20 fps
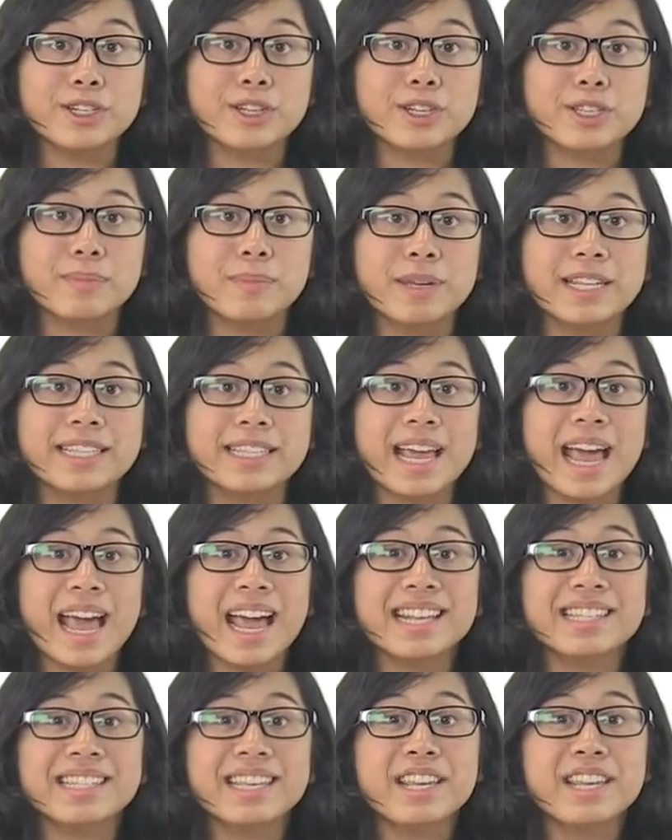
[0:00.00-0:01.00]
just means
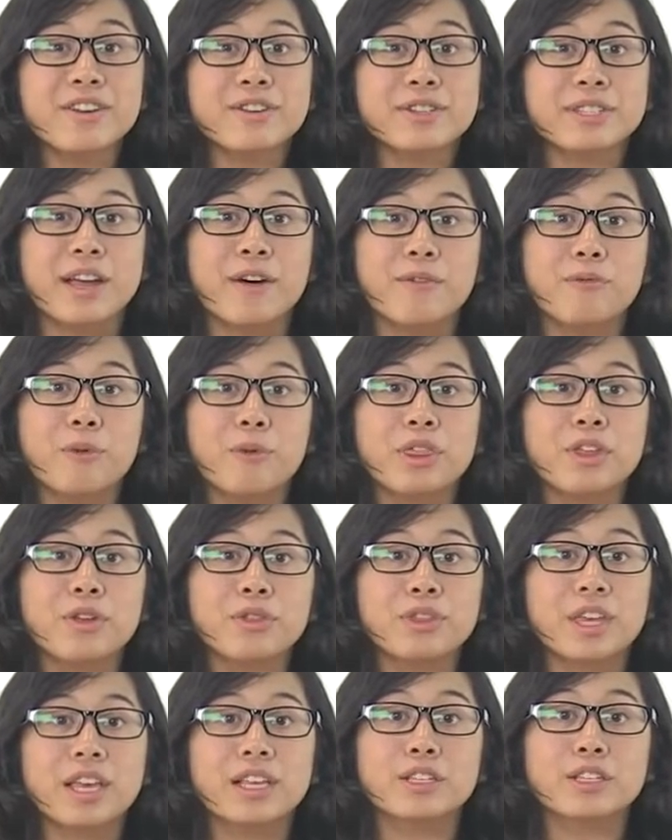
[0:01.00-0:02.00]
asking yourself whether
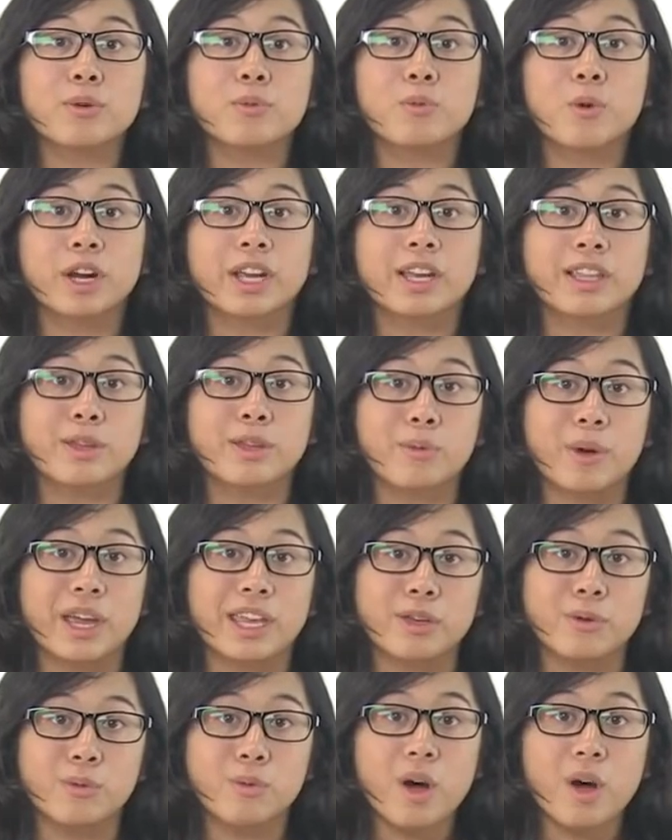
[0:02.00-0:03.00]
things are working the way
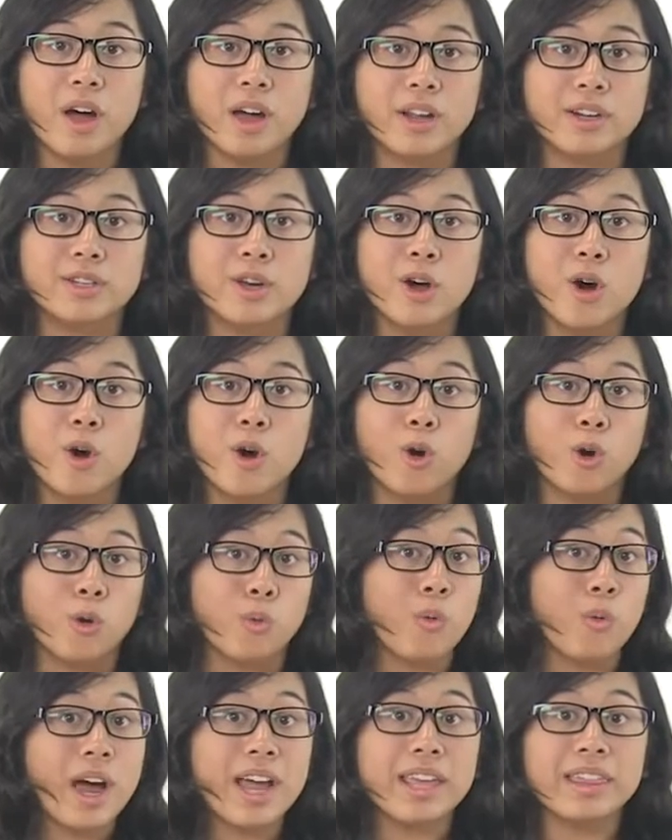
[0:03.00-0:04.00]
you want, or
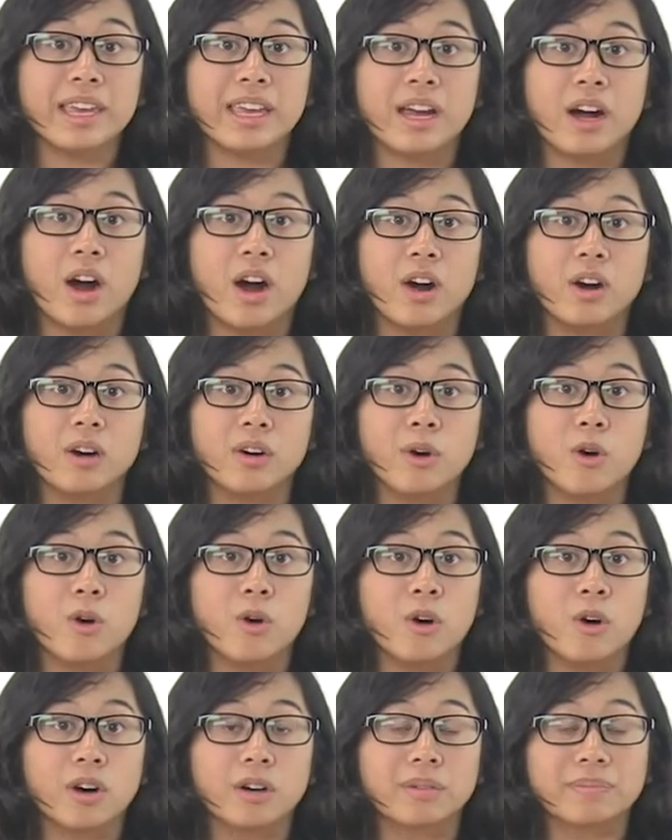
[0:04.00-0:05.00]
why they are,
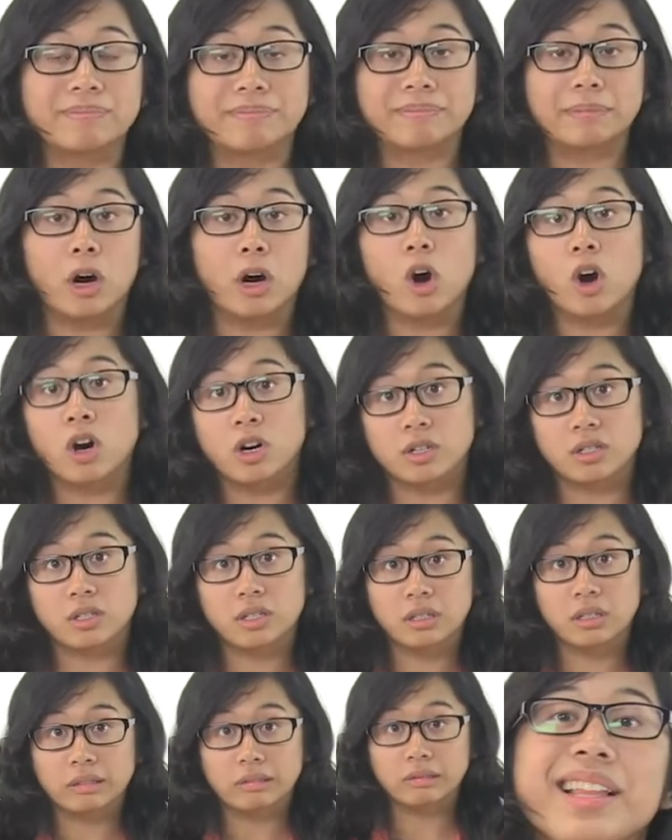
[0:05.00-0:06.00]
or
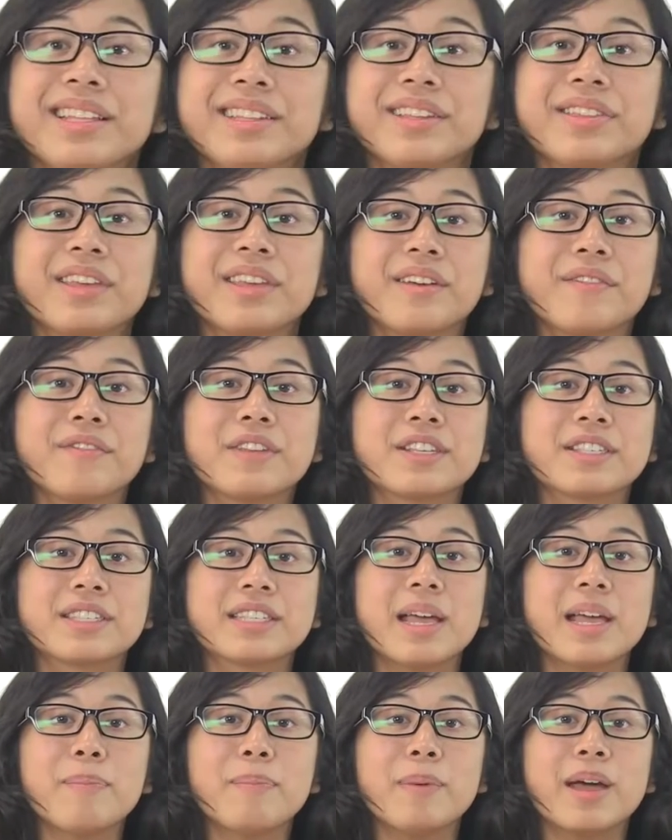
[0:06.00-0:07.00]
aren't. I like to think of this
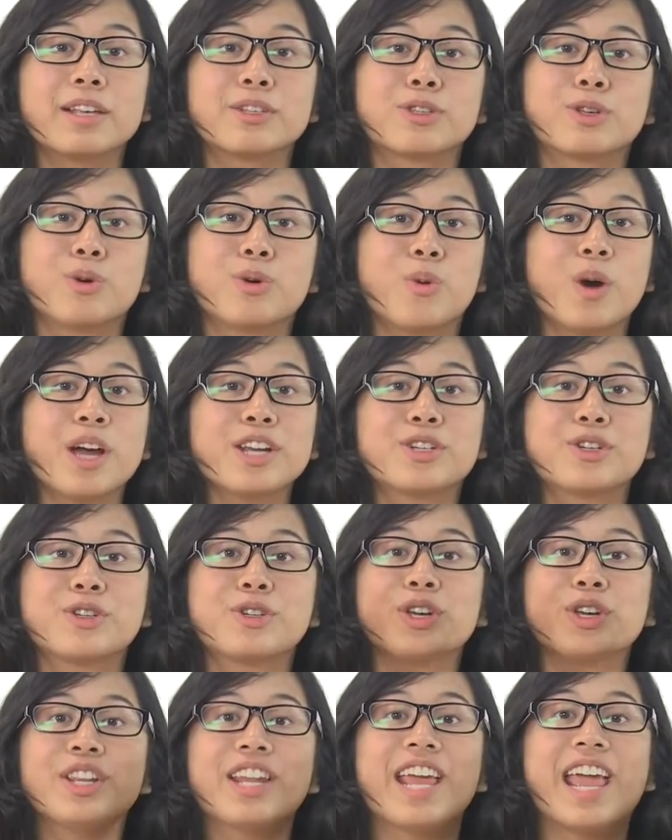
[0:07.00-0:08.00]
step as
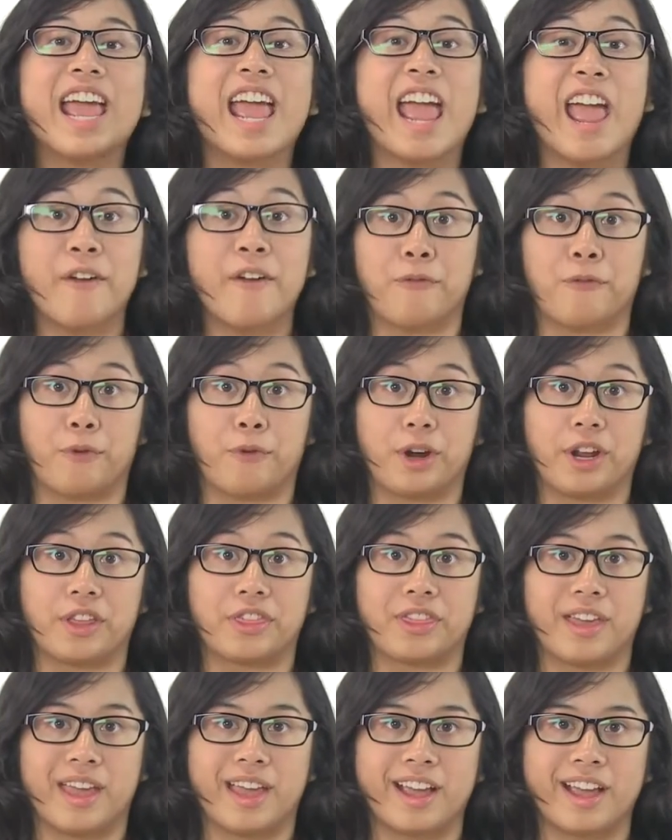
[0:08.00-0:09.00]
question
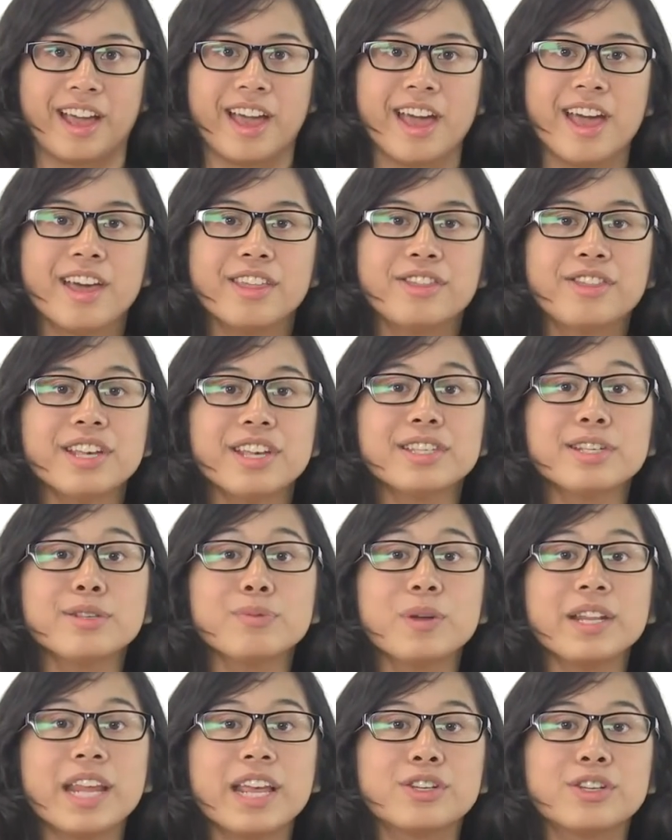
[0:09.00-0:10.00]
everything. This
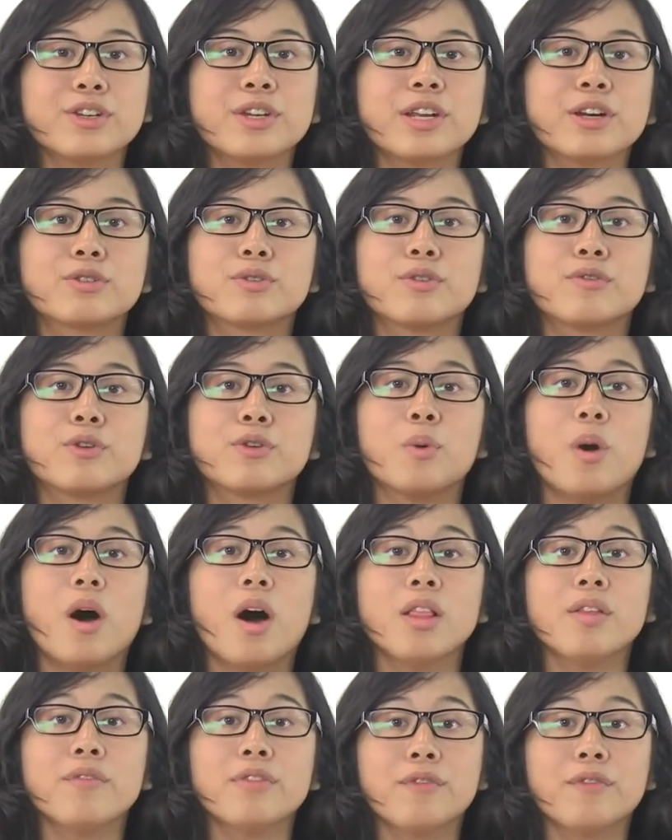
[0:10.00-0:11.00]
is when engineers review
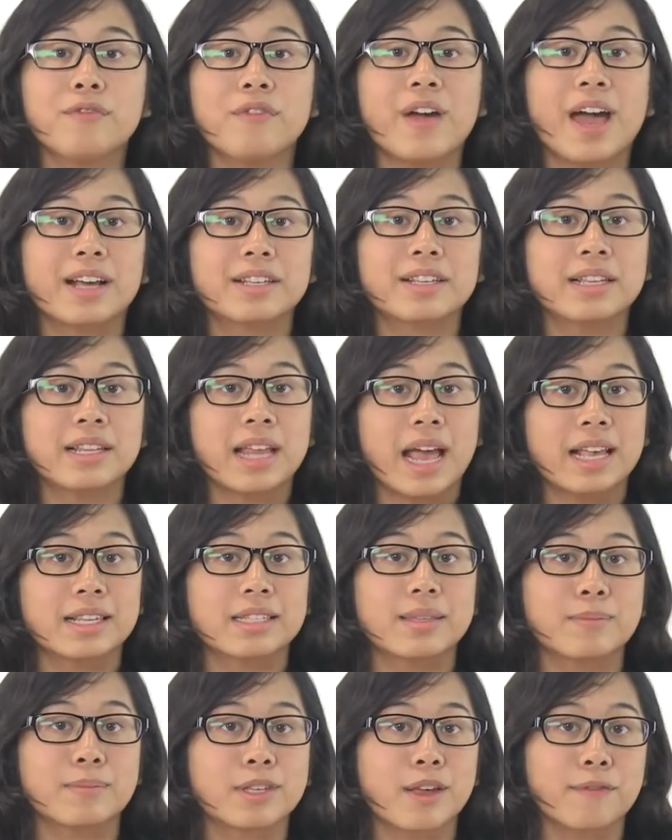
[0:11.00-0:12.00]
all of the facts and
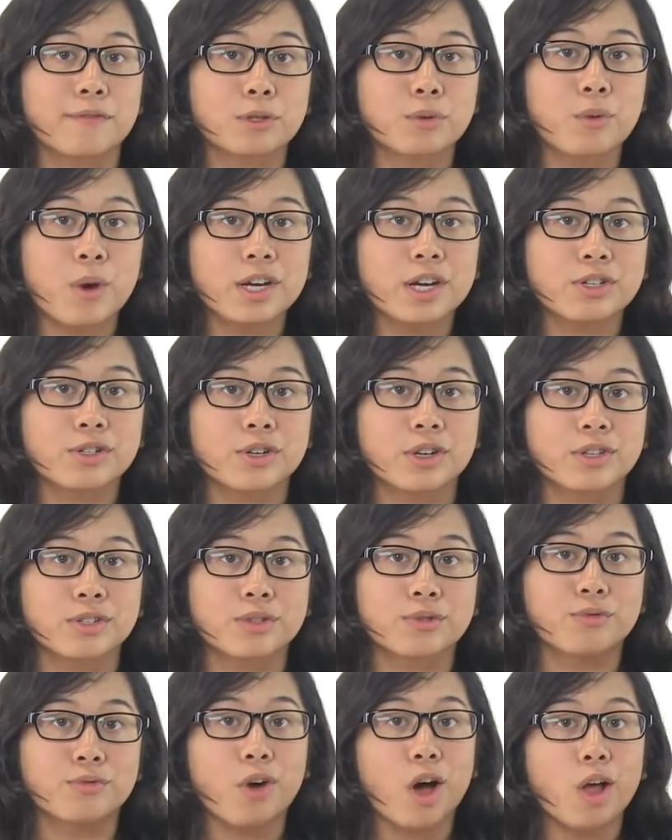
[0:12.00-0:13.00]
ask themselves
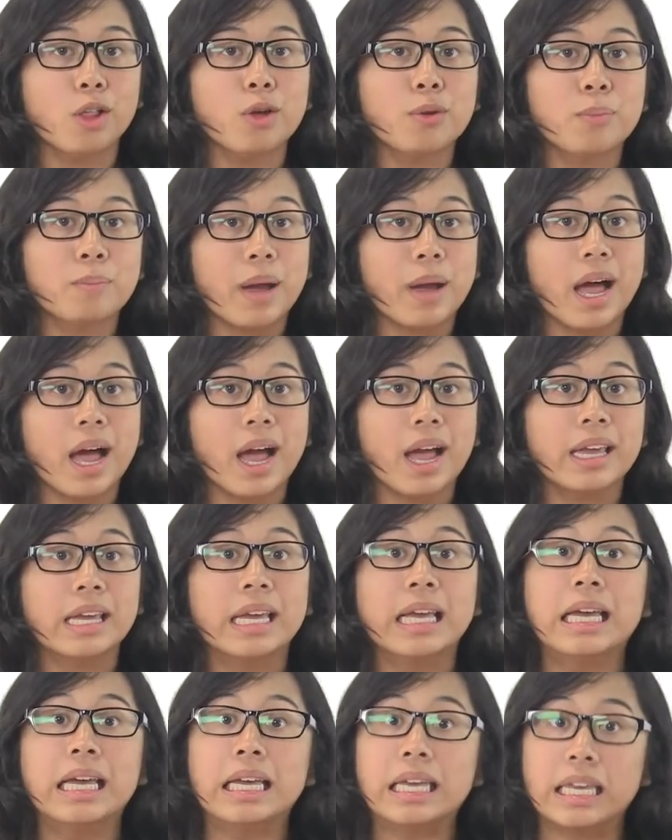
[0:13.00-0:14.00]
questions, followed
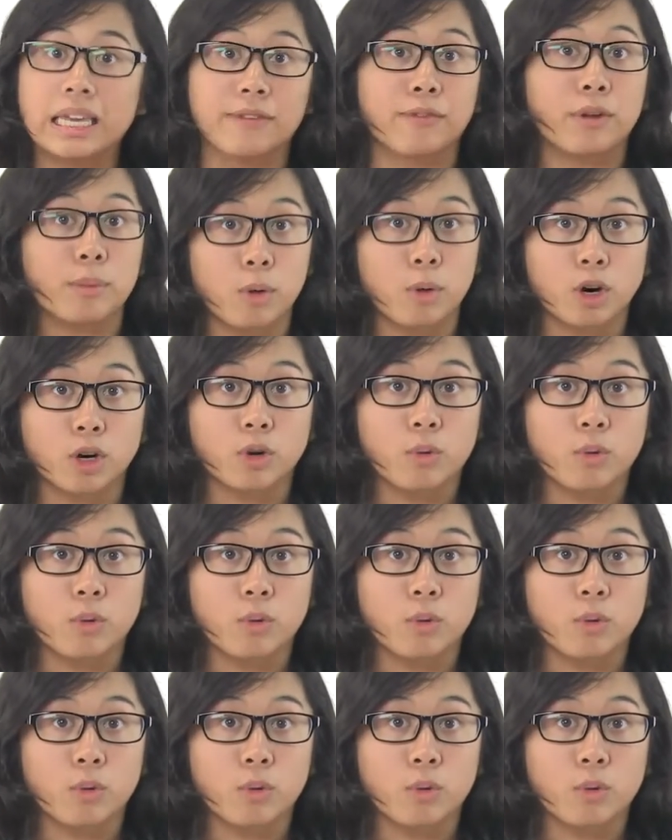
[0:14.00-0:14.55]
by even more